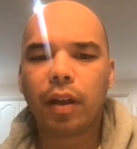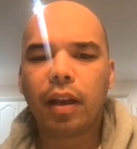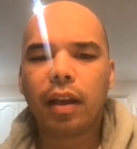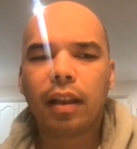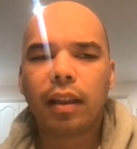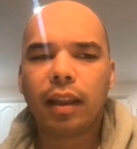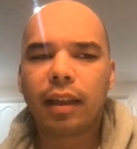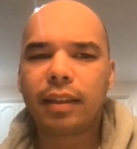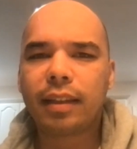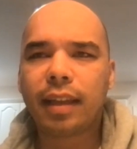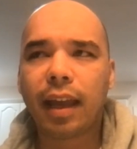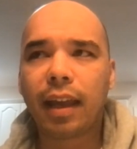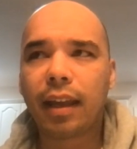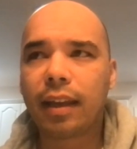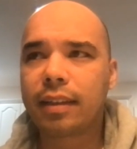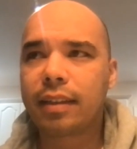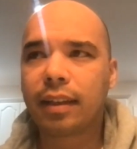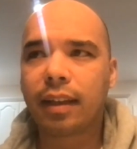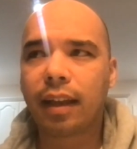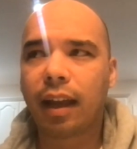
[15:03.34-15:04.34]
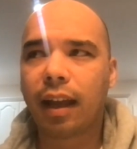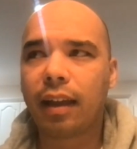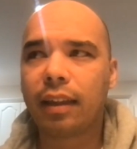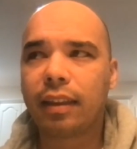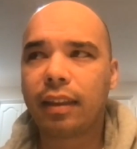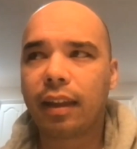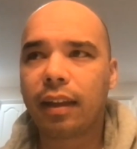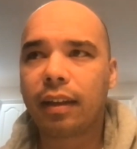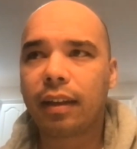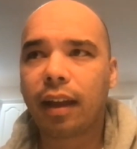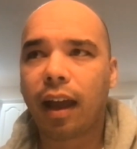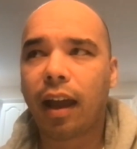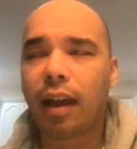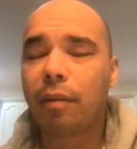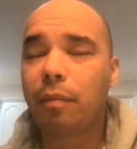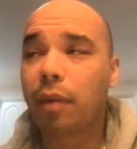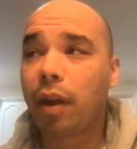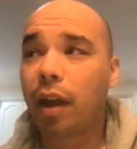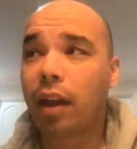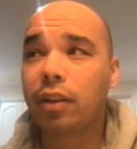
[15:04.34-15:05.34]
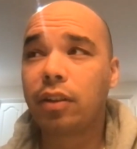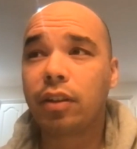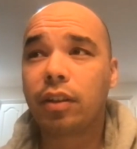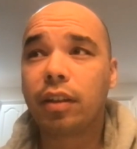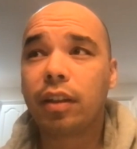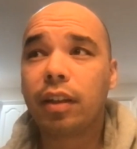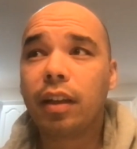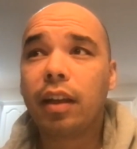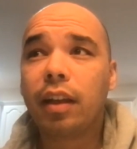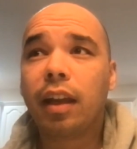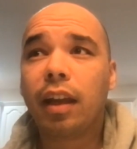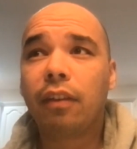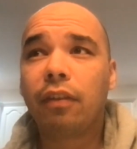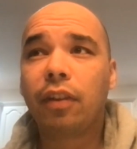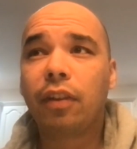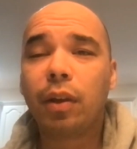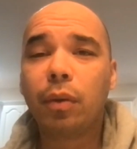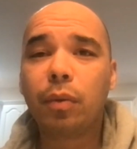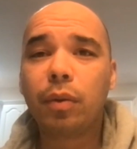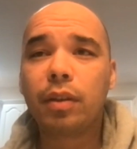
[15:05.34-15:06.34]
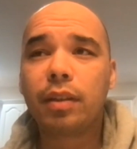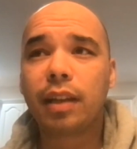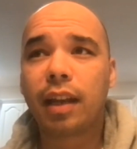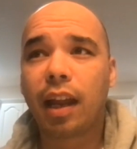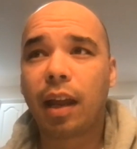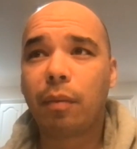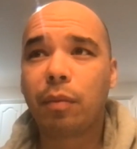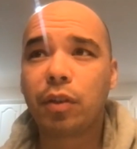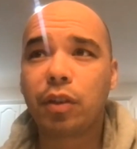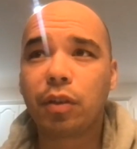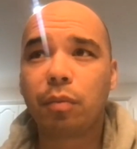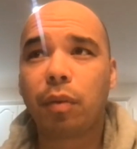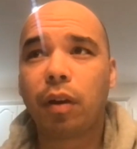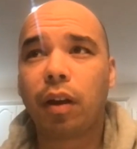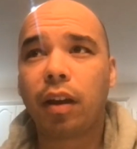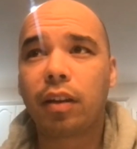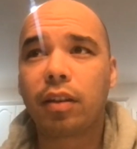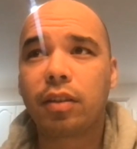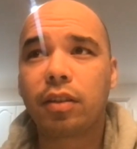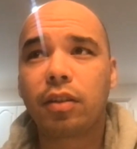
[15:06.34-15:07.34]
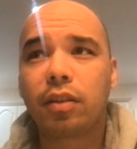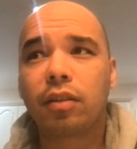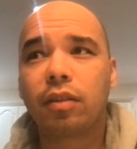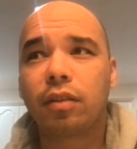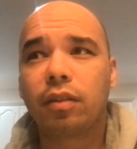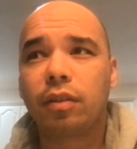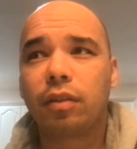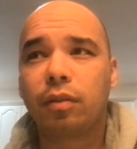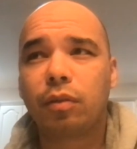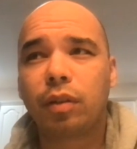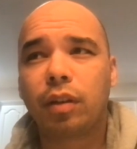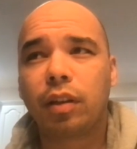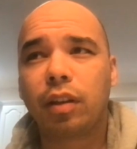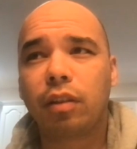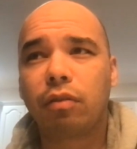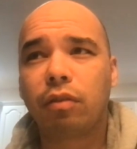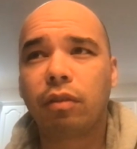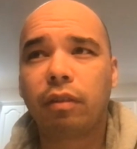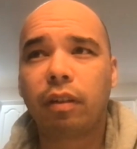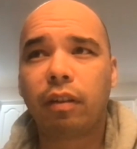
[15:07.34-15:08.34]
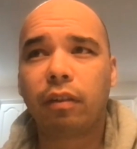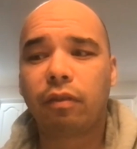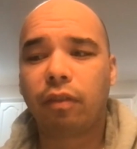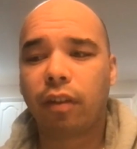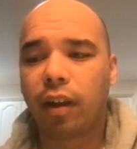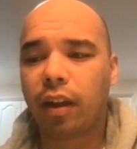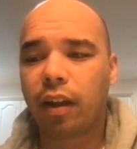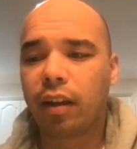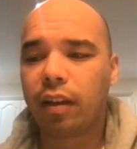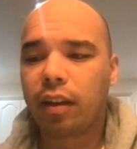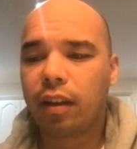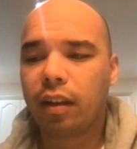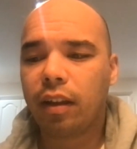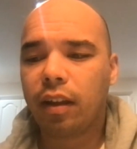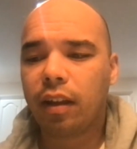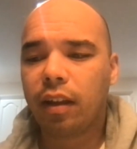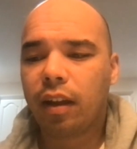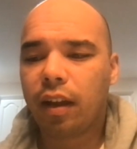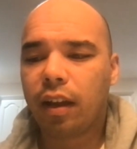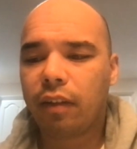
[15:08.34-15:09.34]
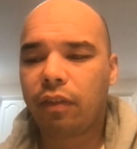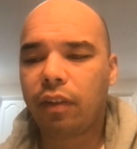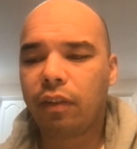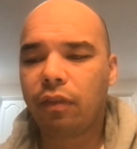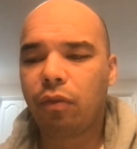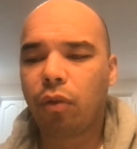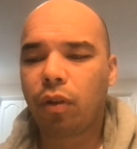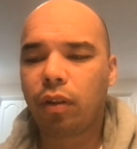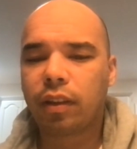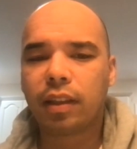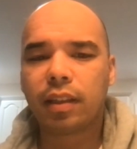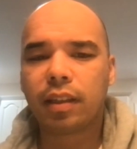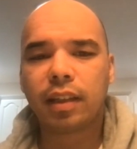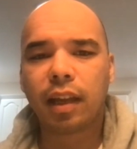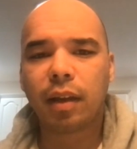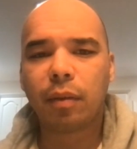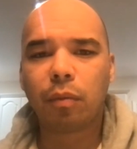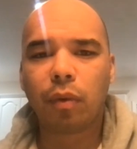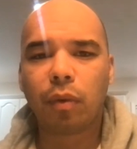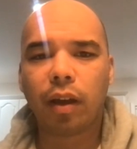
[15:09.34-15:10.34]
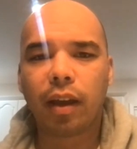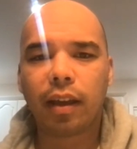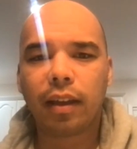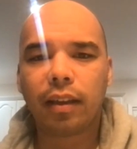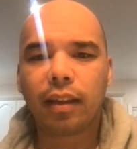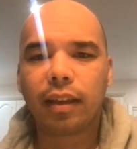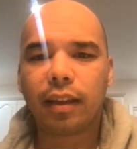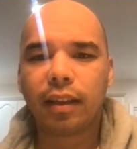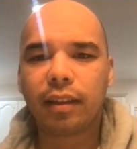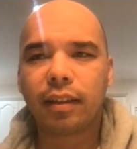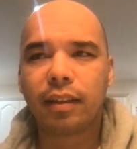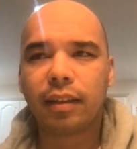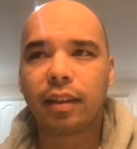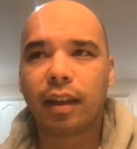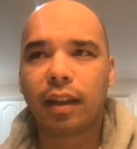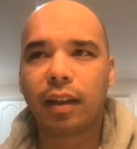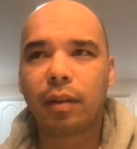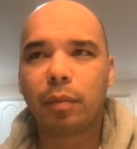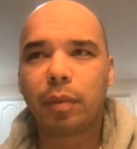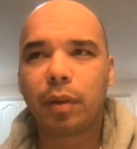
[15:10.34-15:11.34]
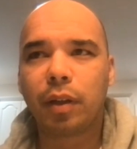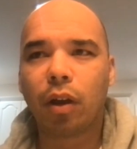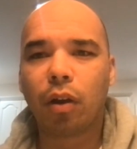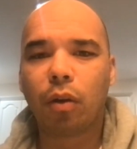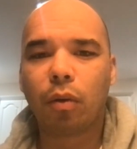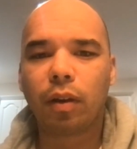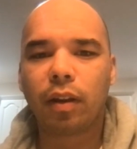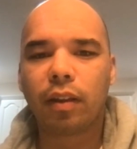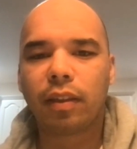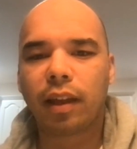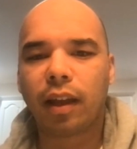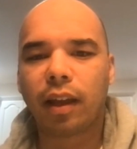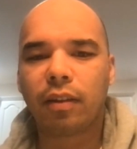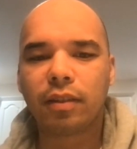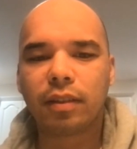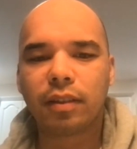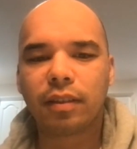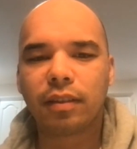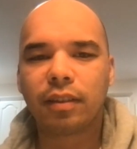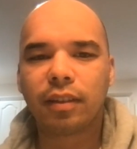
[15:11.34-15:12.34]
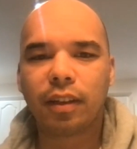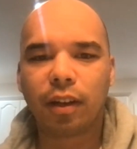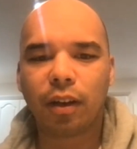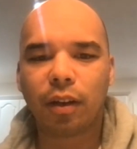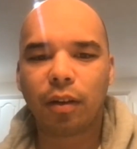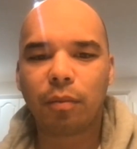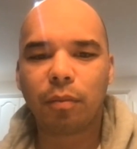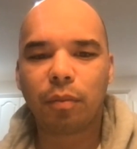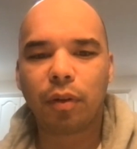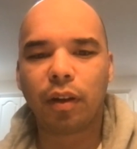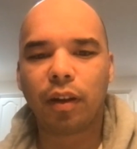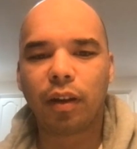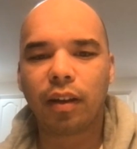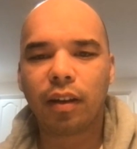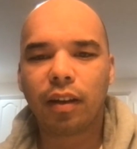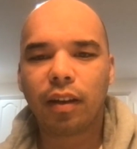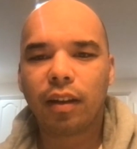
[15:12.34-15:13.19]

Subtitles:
Like Tank's a guy that I imagine if he was an amateur boxer, in a 3-round fight, if he fought the same way that he did now, he'd be 0-1,000, But